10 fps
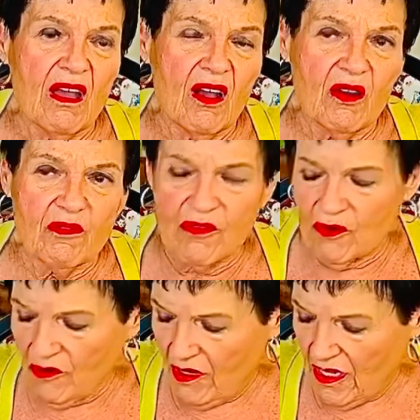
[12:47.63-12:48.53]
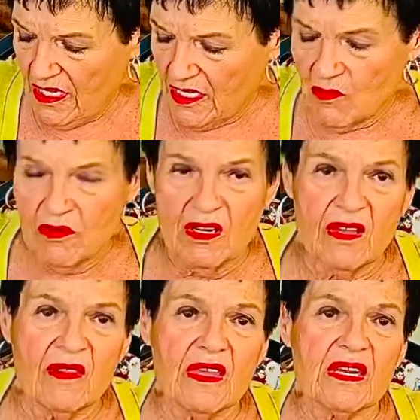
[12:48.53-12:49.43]
over
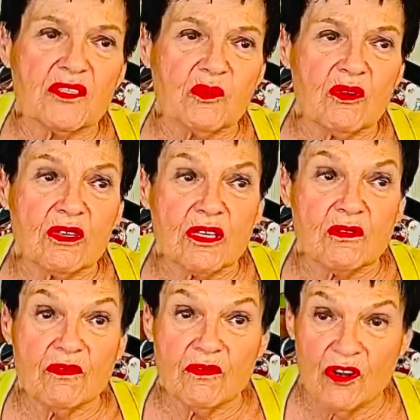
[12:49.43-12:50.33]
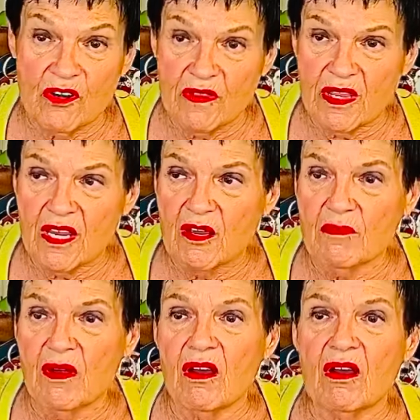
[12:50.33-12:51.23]
anyone that is working for
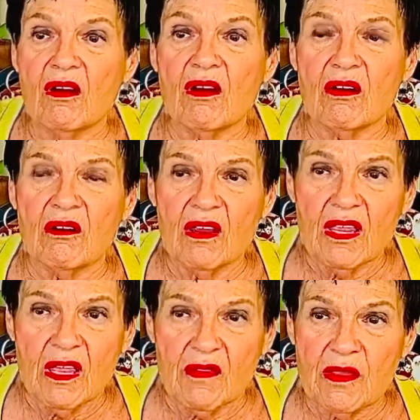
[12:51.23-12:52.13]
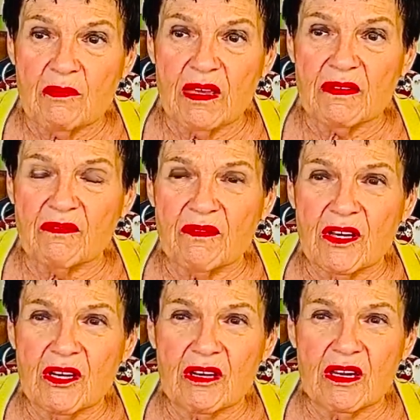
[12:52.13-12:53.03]
them, or they
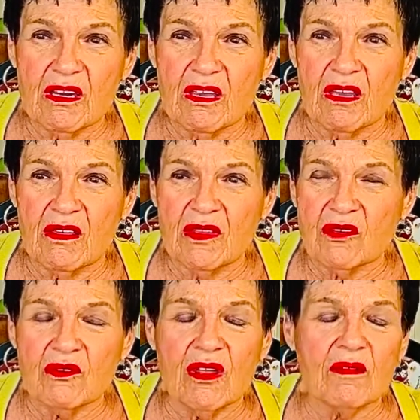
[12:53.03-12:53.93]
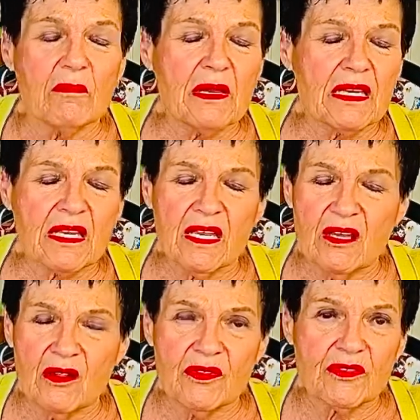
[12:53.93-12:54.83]
do not make
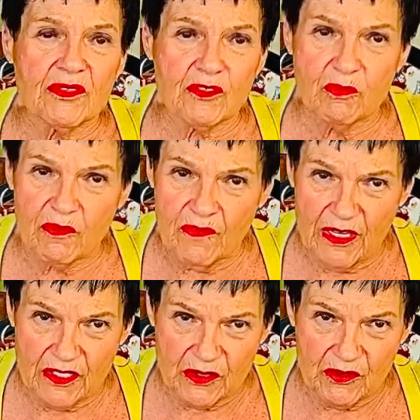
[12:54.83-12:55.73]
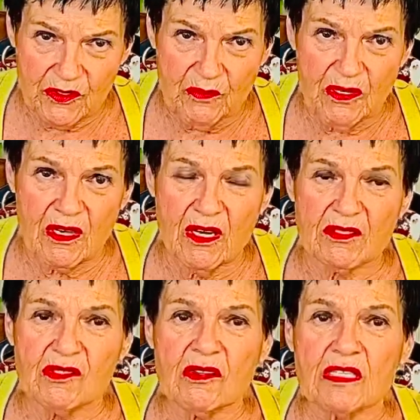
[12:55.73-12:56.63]
healthy supervisors because
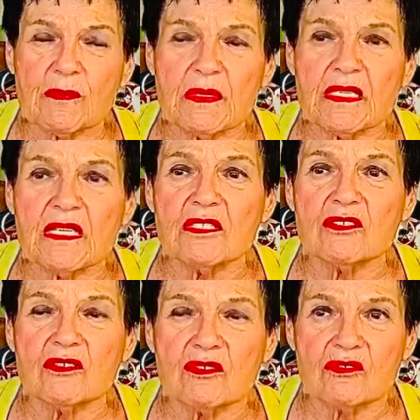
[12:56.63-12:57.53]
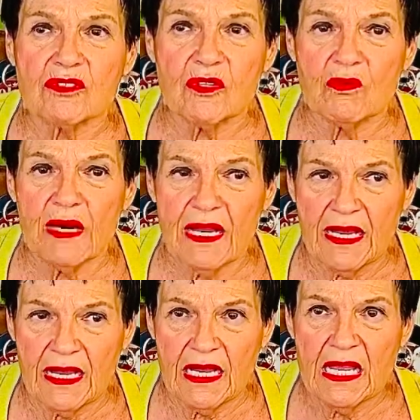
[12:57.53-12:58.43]
their expectations are so
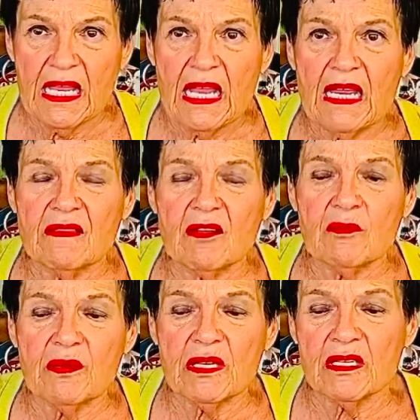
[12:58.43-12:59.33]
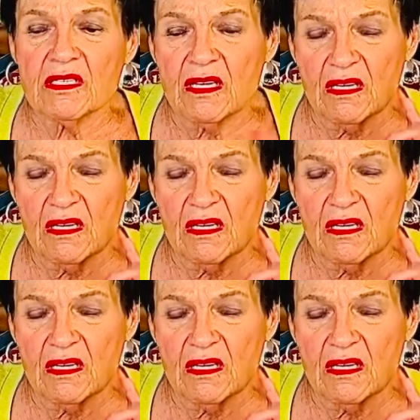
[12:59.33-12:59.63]
high, and they'll put